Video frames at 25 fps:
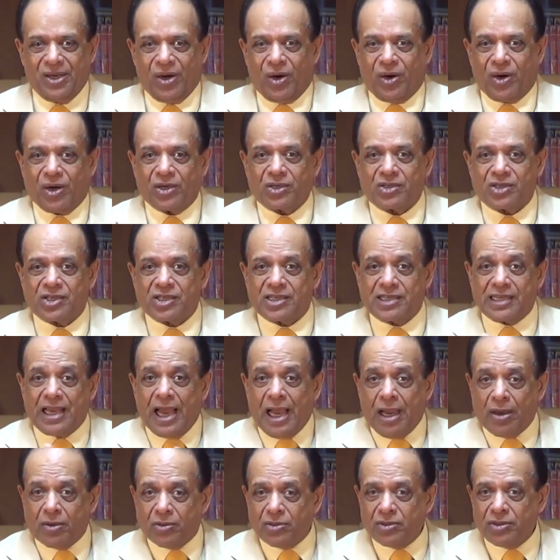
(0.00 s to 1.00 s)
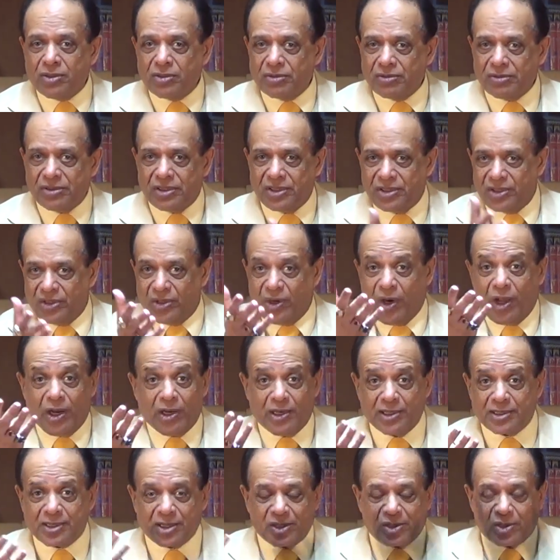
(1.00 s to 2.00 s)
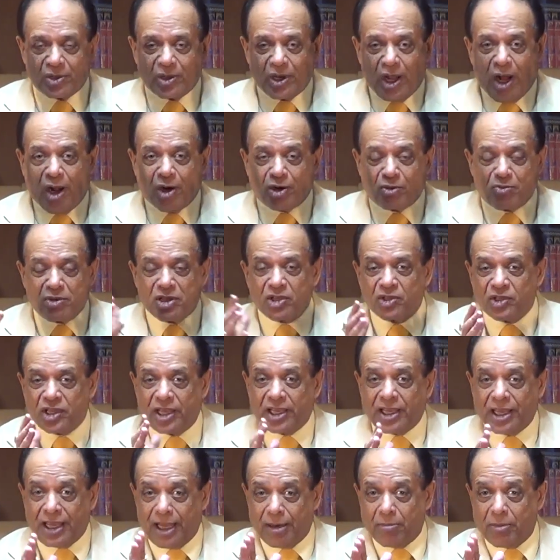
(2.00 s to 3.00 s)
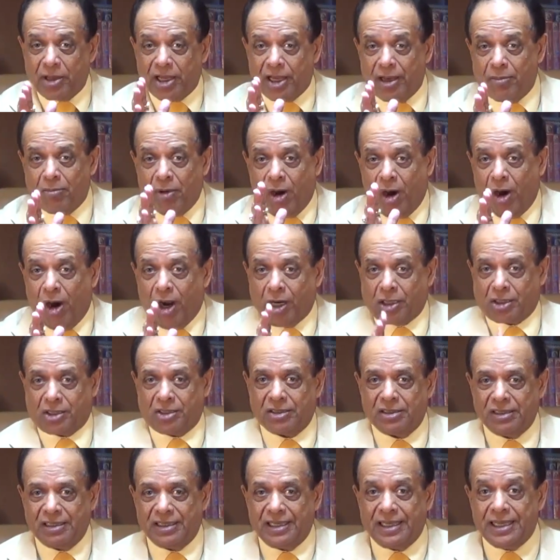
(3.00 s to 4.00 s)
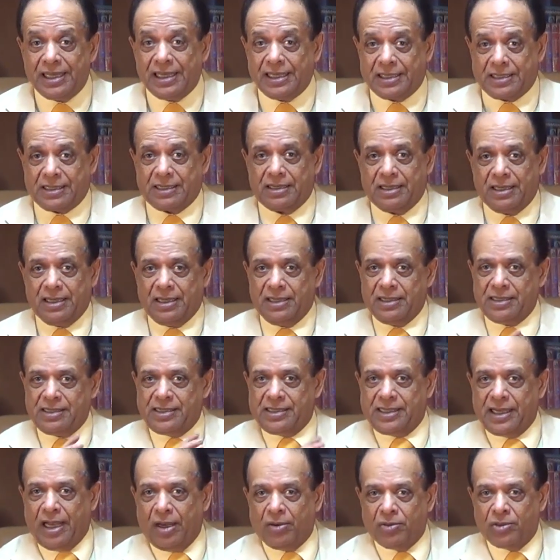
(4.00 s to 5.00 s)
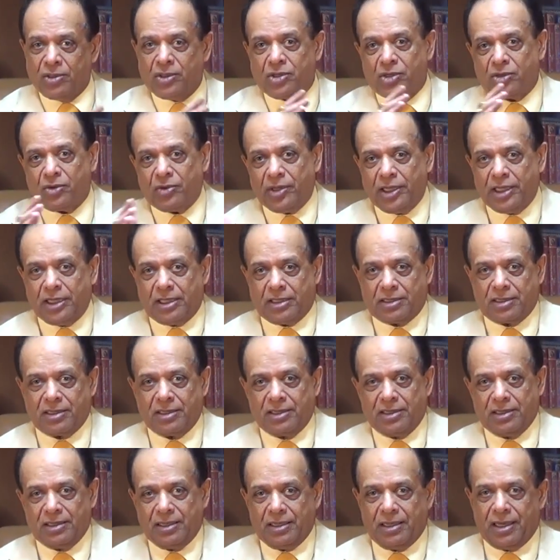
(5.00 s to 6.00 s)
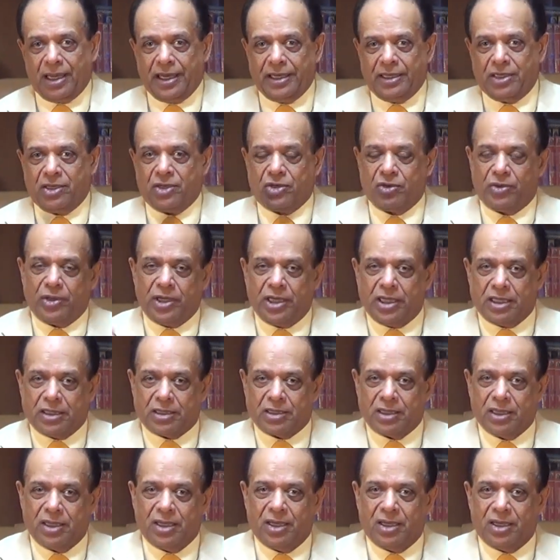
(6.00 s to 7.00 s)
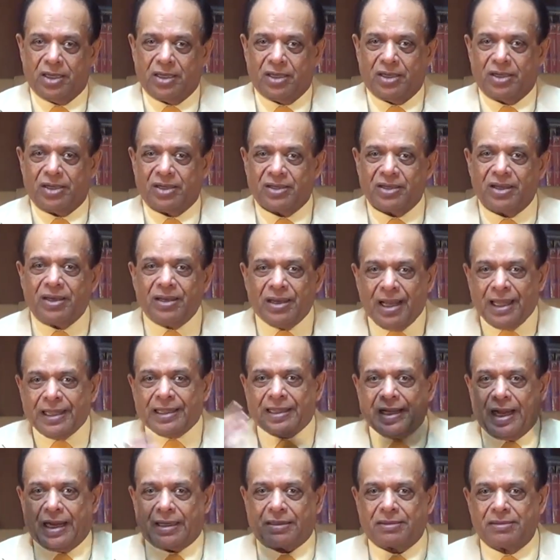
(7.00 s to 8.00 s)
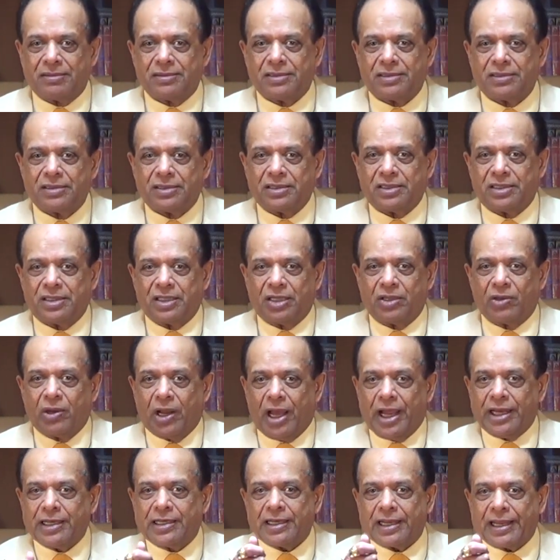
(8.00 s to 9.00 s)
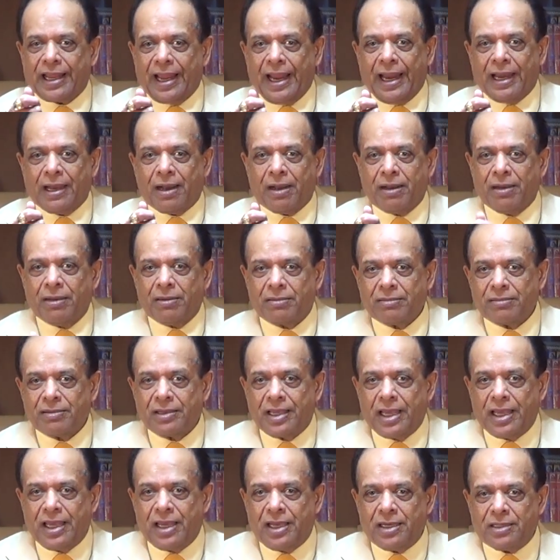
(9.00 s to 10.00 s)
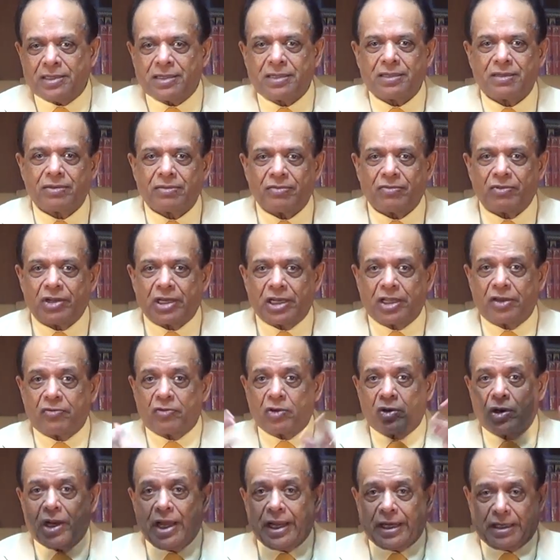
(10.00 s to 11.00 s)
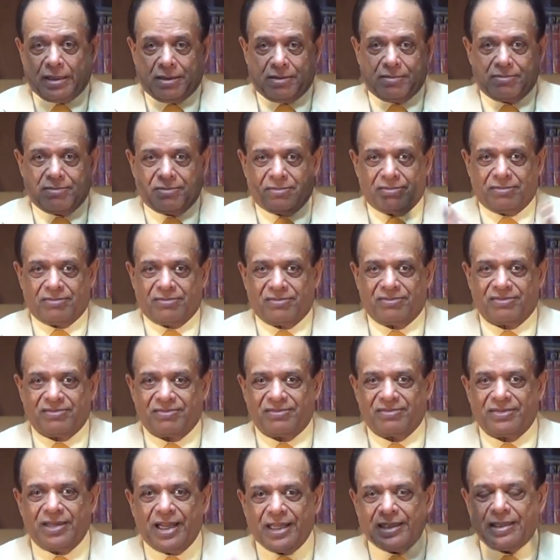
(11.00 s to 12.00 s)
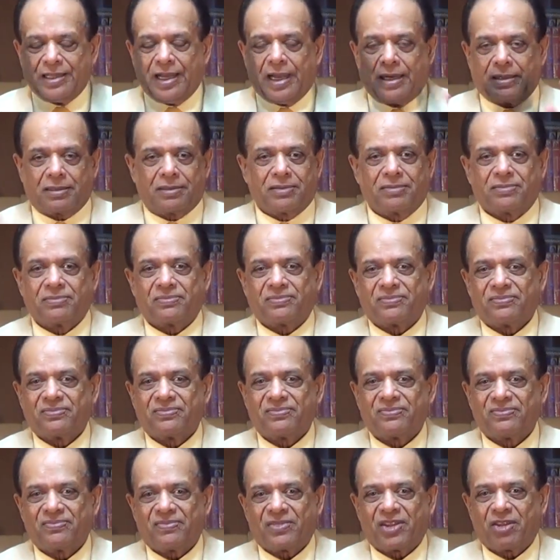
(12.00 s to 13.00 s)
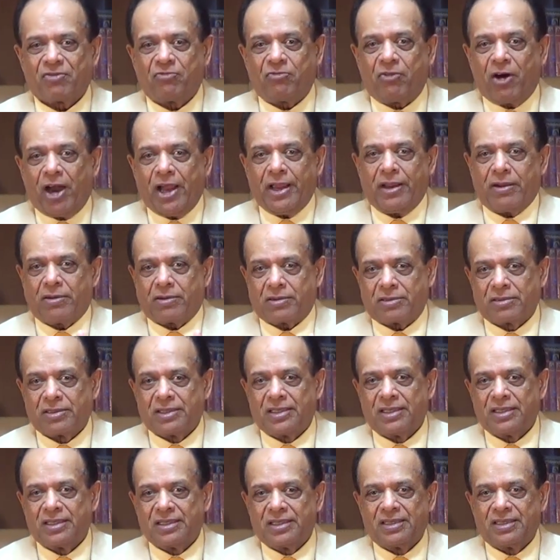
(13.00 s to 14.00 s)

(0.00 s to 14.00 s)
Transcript: or sound, you all listen to loud music, can become hot, heat, sound to heat, light to heat, like that. You light a candle, heat will give you light, like that. Fire